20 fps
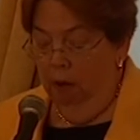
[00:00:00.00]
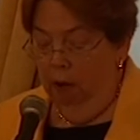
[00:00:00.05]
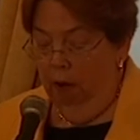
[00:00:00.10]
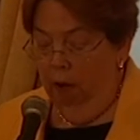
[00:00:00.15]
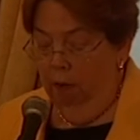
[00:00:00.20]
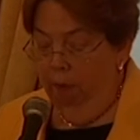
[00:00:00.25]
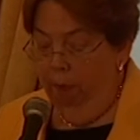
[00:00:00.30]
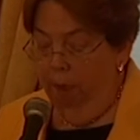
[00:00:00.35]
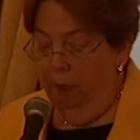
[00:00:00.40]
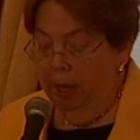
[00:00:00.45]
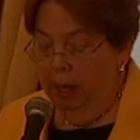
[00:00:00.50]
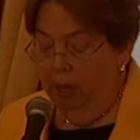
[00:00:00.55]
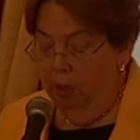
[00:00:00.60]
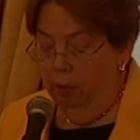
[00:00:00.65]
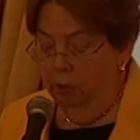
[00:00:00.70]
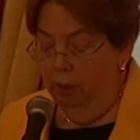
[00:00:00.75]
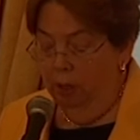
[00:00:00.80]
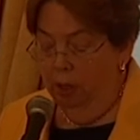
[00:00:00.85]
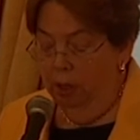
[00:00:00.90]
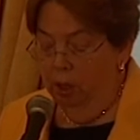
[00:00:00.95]
of
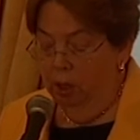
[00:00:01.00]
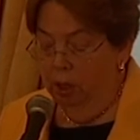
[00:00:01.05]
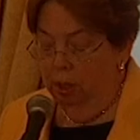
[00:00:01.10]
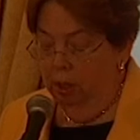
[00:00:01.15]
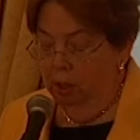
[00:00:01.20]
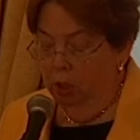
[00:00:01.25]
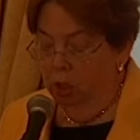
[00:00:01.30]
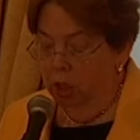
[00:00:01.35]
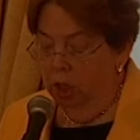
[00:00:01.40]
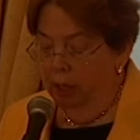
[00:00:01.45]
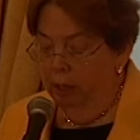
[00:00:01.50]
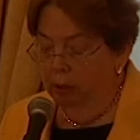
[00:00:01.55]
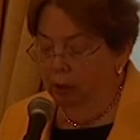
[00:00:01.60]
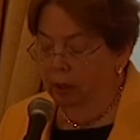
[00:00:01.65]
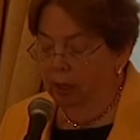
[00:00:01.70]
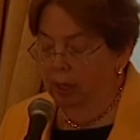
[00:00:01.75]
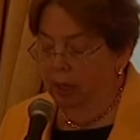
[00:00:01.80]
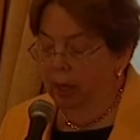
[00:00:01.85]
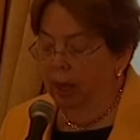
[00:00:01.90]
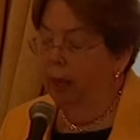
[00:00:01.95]
patronage that
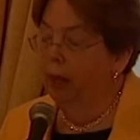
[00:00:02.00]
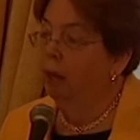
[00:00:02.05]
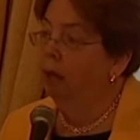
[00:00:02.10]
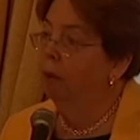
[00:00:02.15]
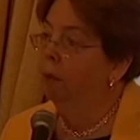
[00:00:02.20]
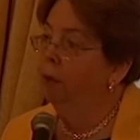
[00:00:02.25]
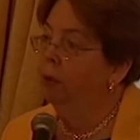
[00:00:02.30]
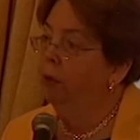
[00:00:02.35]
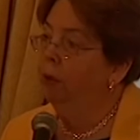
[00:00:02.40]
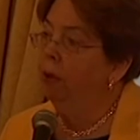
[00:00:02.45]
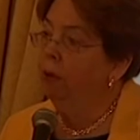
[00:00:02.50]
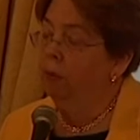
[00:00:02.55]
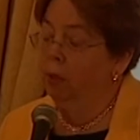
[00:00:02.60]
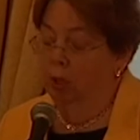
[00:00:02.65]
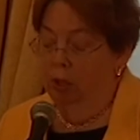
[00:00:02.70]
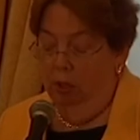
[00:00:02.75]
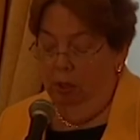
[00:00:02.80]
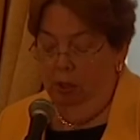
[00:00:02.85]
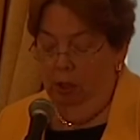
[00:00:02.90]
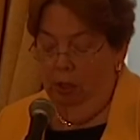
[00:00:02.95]
generally guided
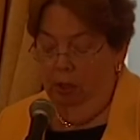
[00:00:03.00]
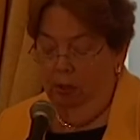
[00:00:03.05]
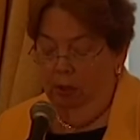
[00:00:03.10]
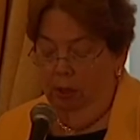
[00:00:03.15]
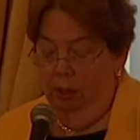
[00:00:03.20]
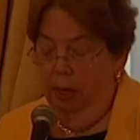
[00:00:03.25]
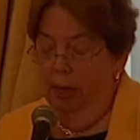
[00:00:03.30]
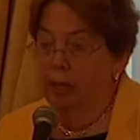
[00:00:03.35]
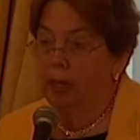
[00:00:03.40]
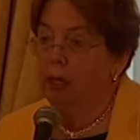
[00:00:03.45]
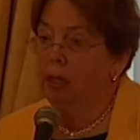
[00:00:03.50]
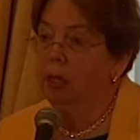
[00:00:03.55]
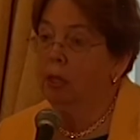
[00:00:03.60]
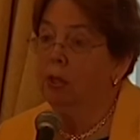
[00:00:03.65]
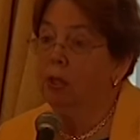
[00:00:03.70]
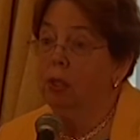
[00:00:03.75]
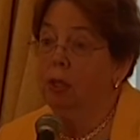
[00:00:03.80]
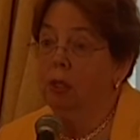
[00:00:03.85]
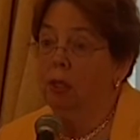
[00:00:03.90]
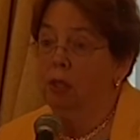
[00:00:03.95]
appointments until the
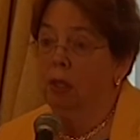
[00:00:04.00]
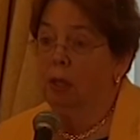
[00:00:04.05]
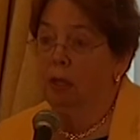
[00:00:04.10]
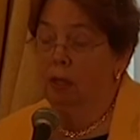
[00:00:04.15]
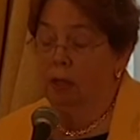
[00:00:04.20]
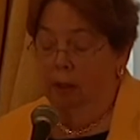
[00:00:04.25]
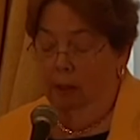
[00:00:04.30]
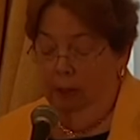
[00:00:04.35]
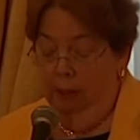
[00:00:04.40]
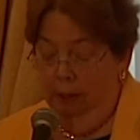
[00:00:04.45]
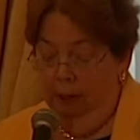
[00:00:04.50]
1960s.